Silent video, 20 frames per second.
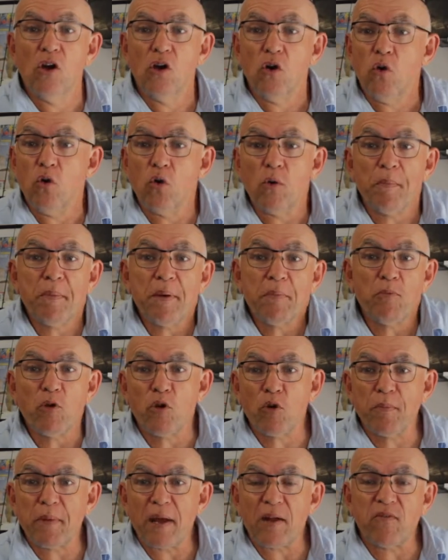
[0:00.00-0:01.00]
or a bit
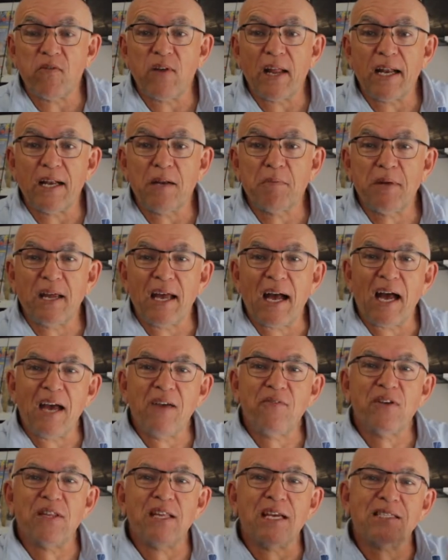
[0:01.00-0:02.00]
more about flathead
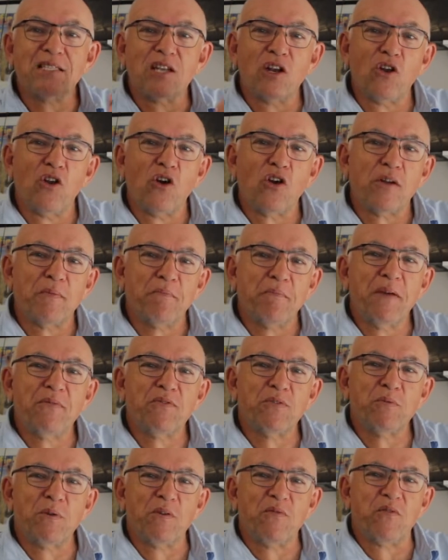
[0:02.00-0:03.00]
behaviour, there's a lot of
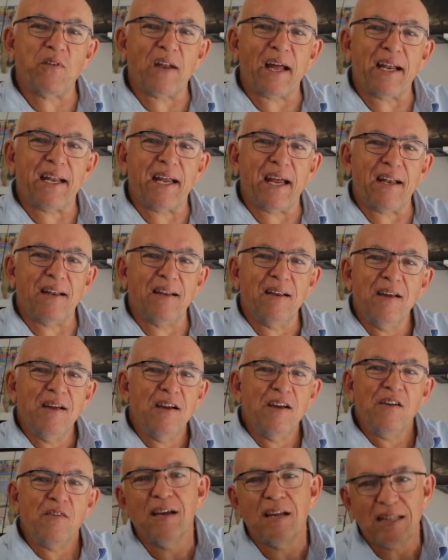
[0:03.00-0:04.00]
myths with flathead.
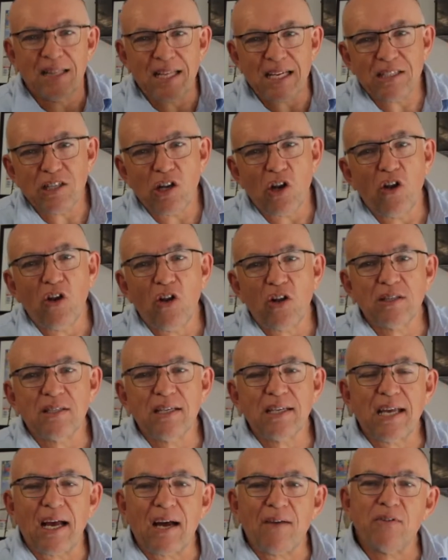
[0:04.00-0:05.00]
There's a lot to
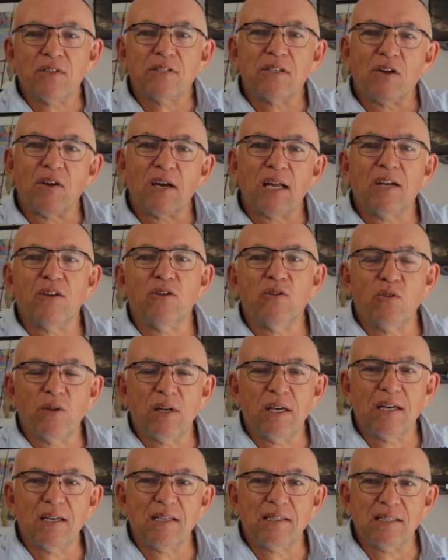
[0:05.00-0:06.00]
cover, so I'm going to do it
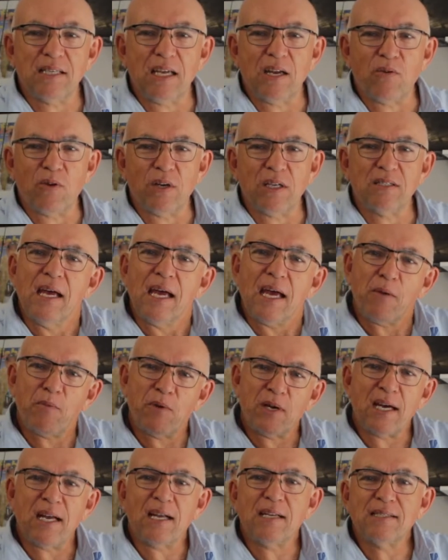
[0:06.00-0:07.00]
in this series. And we're
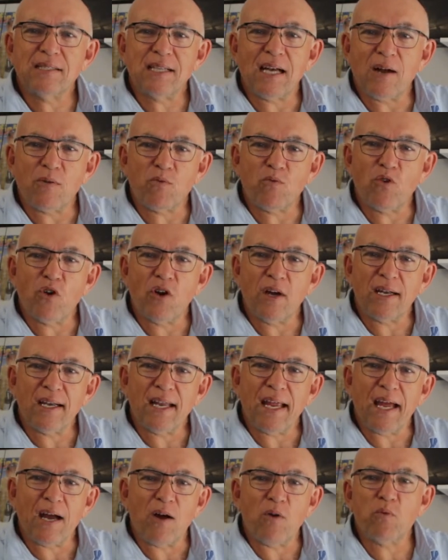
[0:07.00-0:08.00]
going to start right
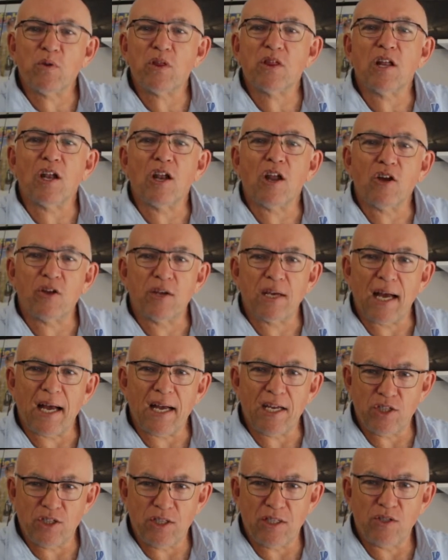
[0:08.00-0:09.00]
now with the
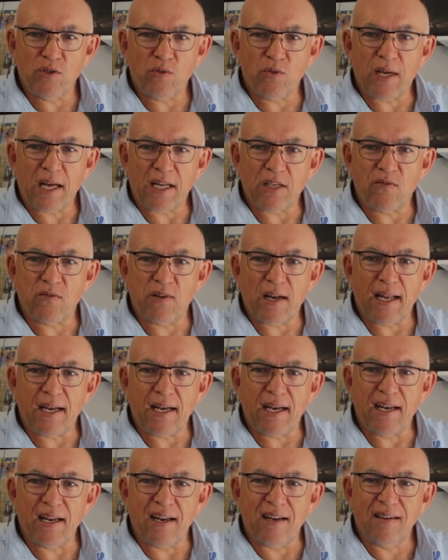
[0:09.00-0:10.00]
locations you'll catch
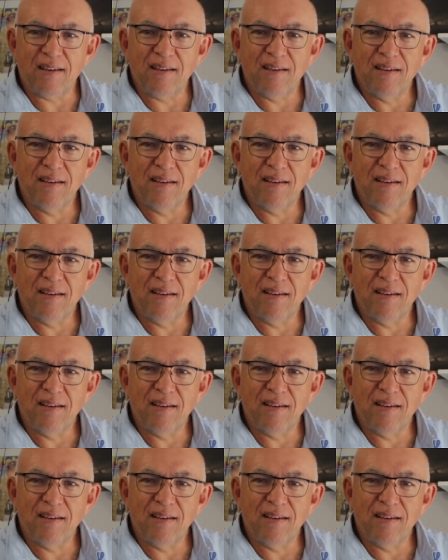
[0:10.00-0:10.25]
flathead in.